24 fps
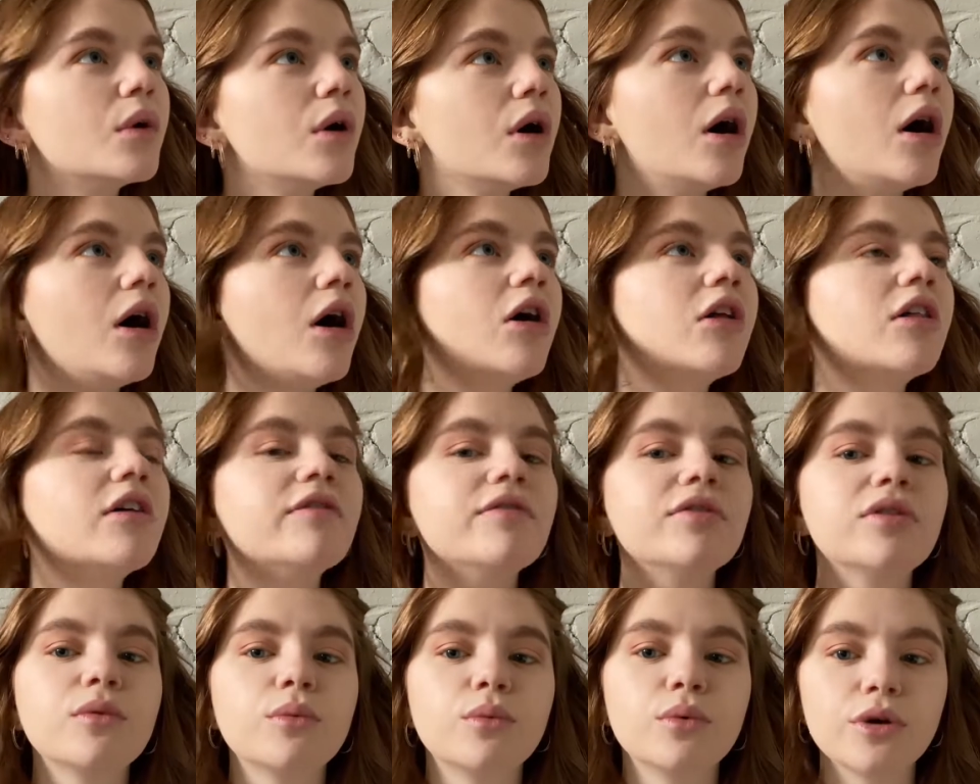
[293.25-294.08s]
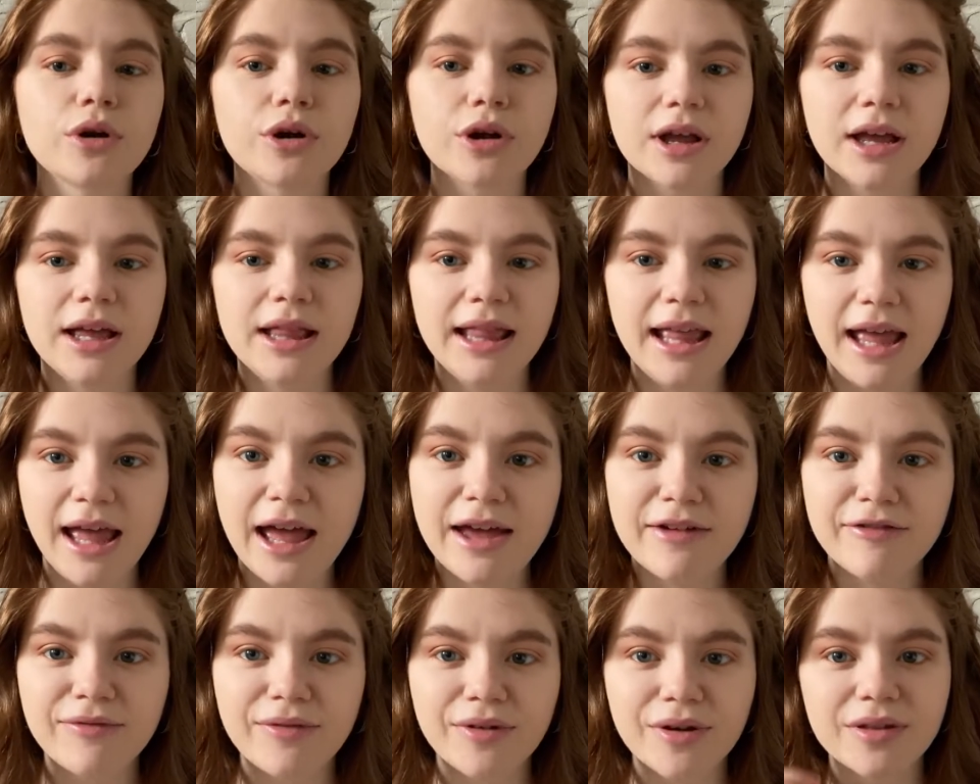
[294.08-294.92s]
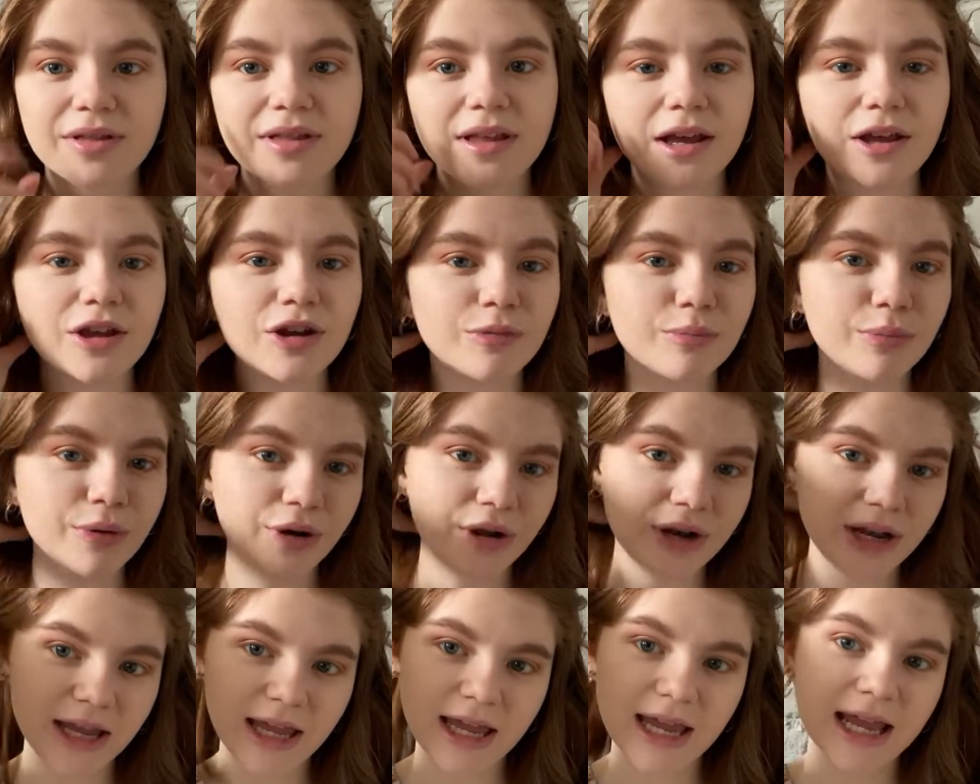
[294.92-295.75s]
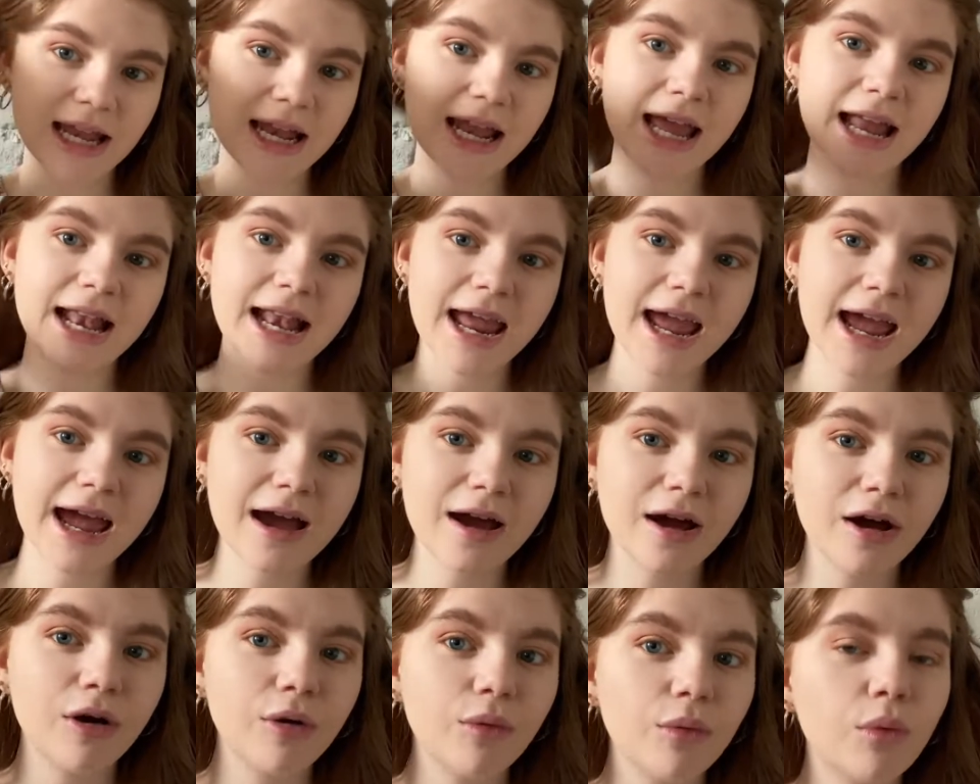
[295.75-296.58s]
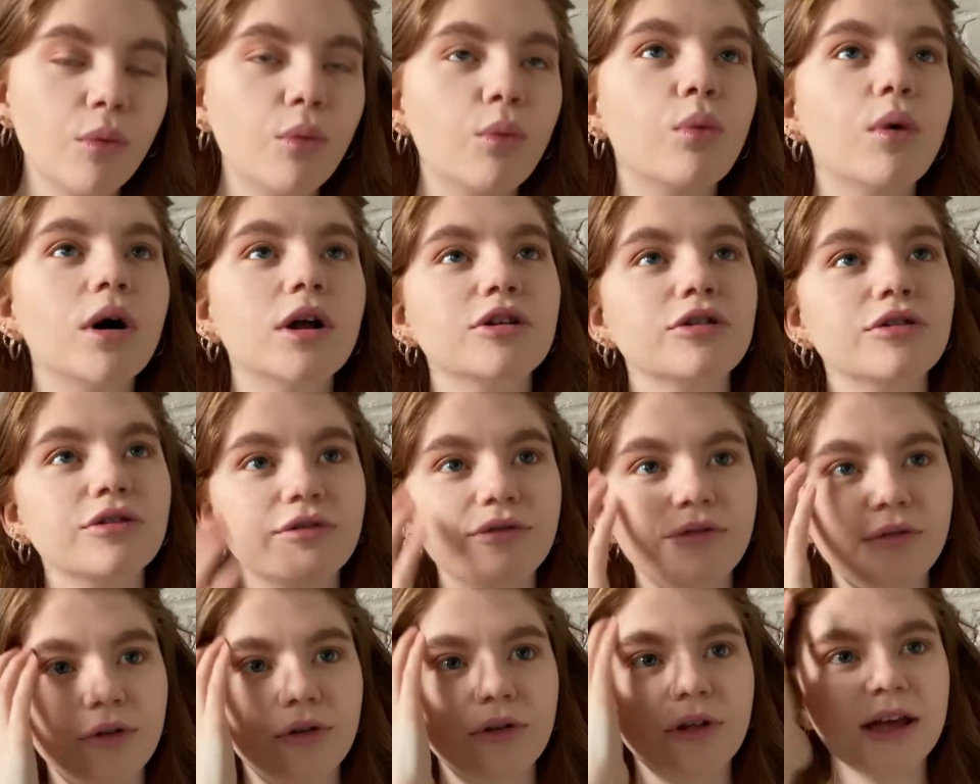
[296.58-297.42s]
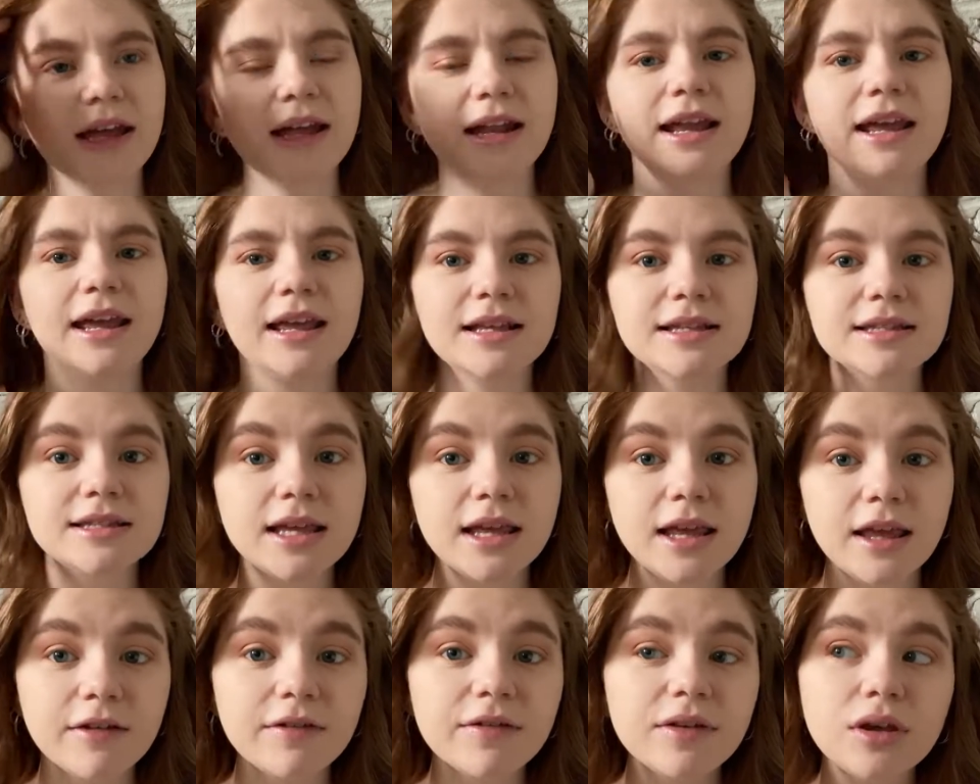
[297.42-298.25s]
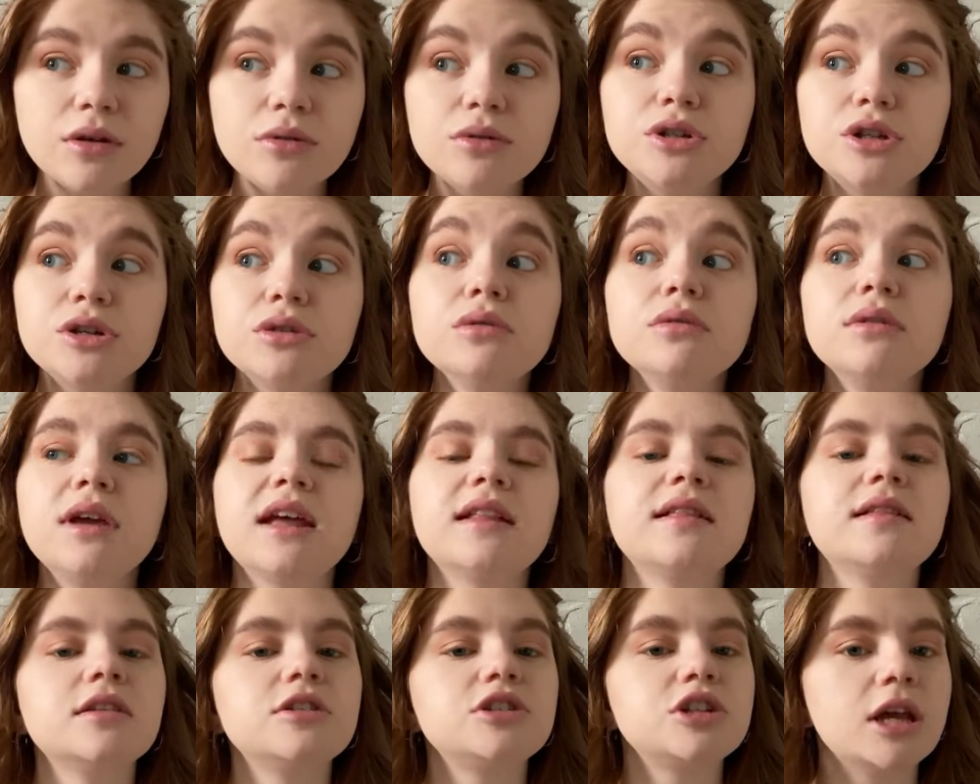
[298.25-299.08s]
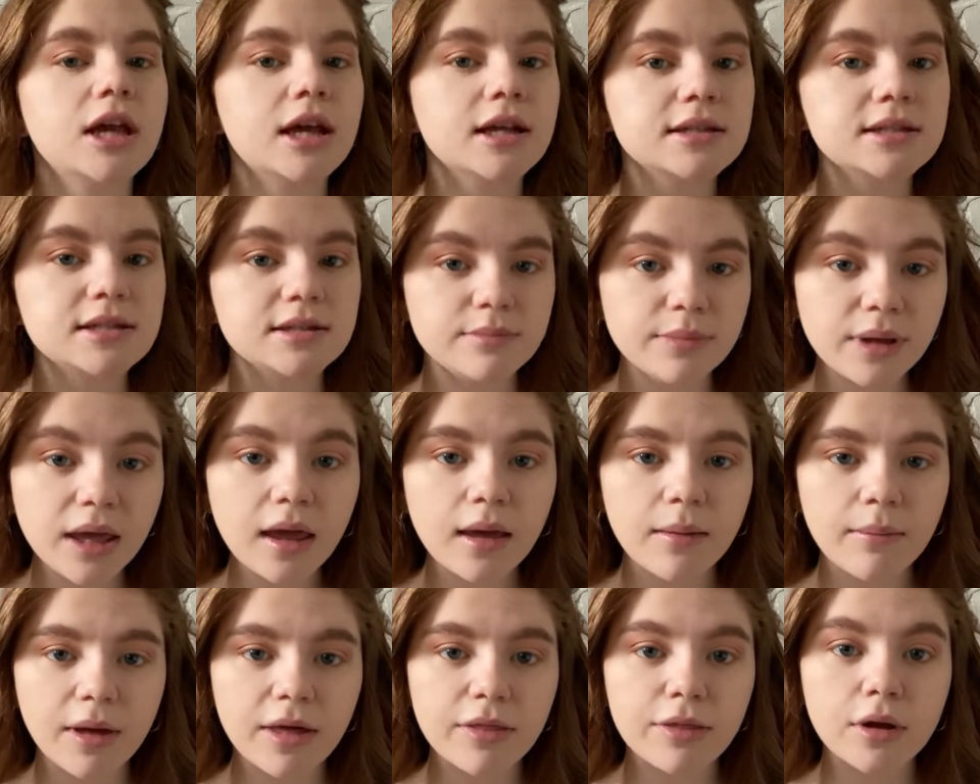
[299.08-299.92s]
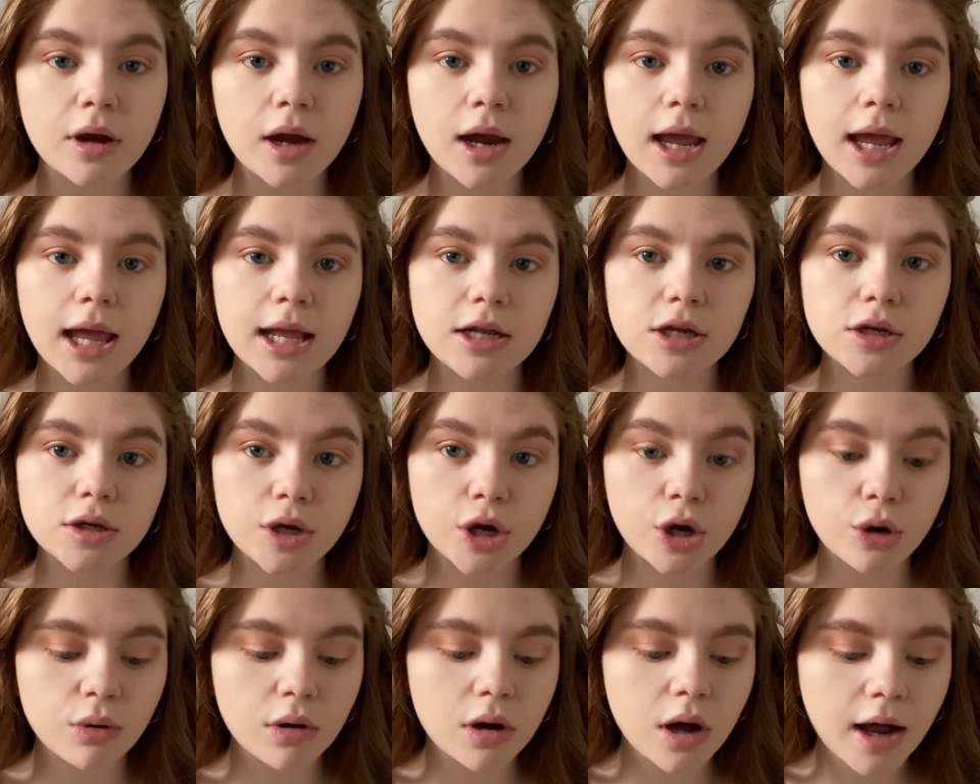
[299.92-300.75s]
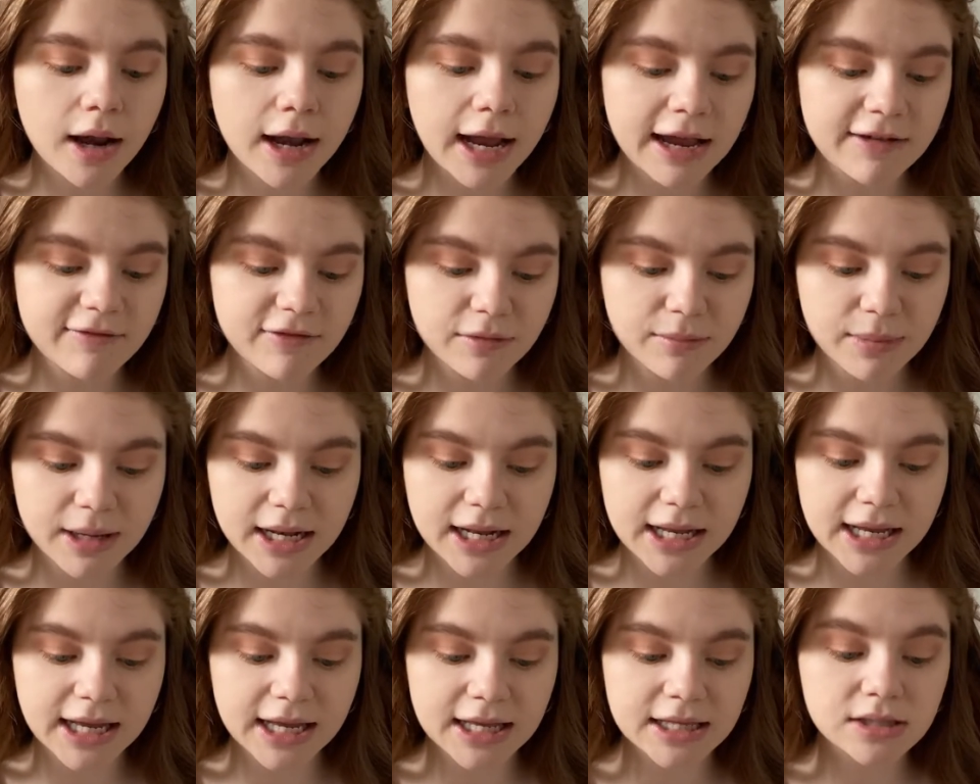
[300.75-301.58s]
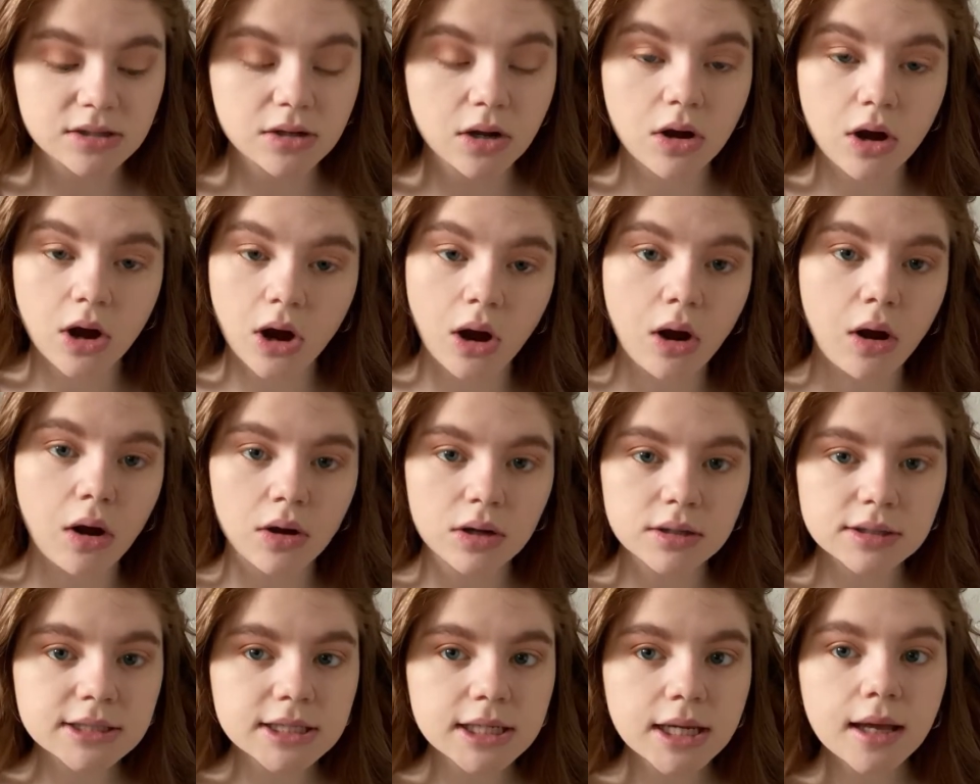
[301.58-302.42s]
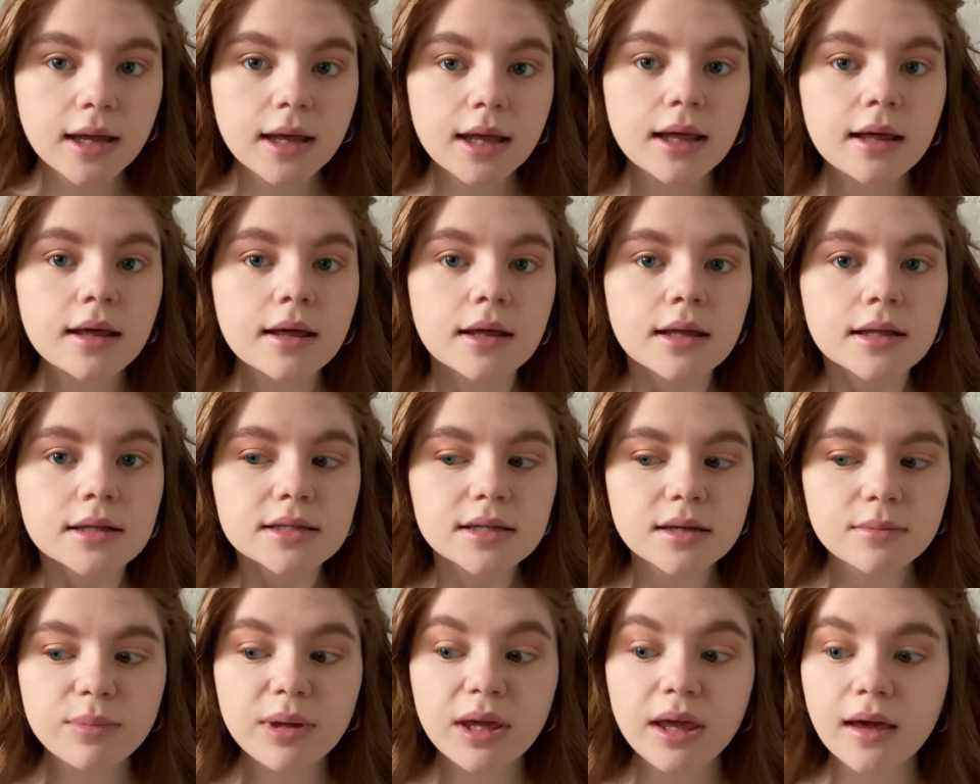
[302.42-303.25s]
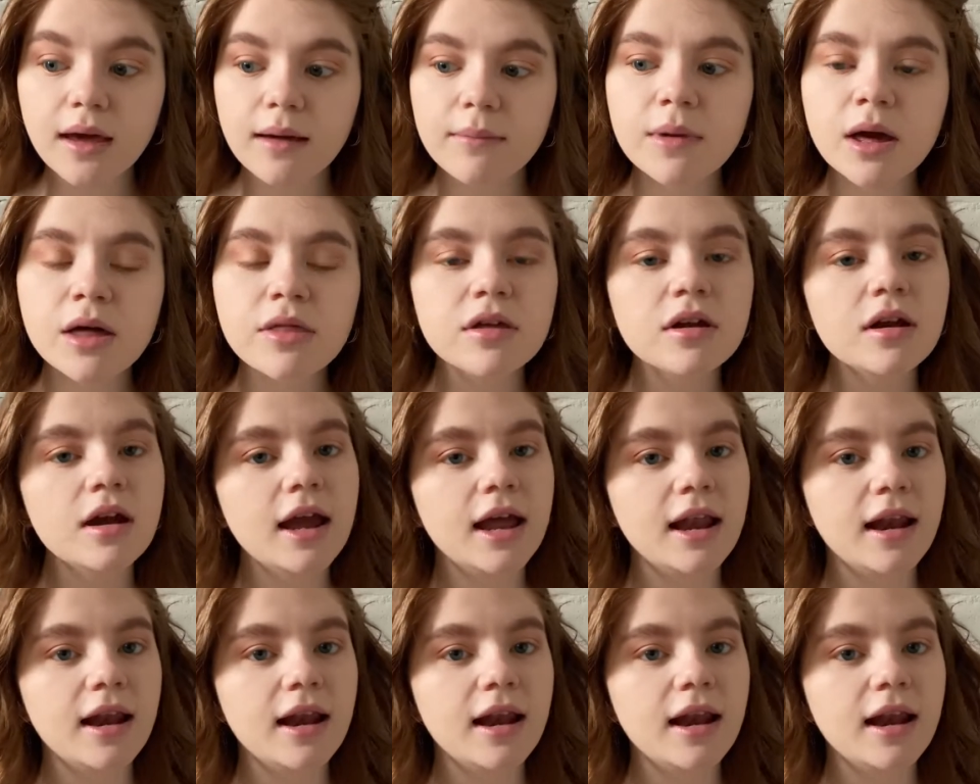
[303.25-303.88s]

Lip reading: all of the work and the effort that you're putting in and how wonderful it is if you do get the chance to be a mother. And you know, not everybody is called to be a mother, and